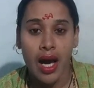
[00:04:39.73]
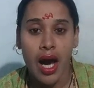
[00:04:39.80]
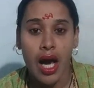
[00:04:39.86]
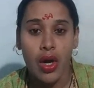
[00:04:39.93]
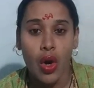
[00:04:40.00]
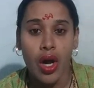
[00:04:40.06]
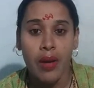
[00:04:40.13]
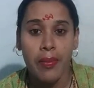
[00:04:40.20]

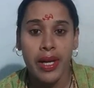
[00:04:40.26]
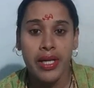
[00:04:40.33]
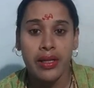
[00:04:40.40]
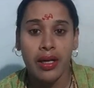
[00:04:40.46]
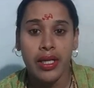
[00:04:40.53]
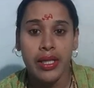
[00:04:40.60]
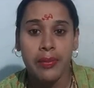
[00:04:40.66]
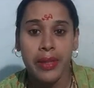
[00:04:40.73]
are all meant
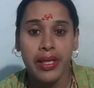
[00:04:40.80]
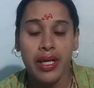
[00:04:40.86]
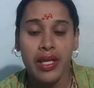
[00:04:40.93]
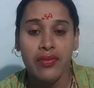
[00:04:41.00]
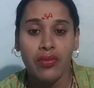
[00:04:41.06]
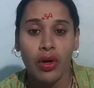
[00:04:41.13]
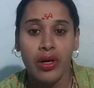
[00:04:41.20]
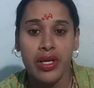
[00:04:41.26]

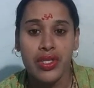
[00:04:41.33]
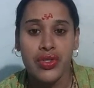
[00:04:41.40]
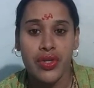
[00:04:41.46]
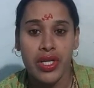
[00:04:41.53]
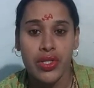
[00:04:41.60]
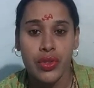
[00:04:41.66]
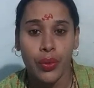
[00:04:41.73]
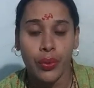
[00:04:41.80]
ultimately for
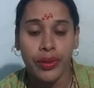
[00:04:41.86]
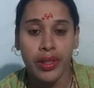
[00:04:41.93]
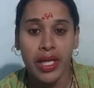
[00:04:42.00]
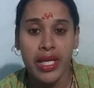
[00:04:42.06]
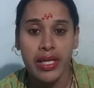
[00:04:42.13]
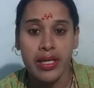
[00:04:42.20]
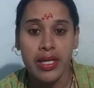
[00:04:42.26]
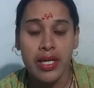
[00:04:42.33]
distress
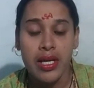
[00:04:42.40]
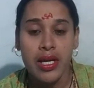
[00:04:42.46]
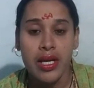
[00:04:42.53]
only.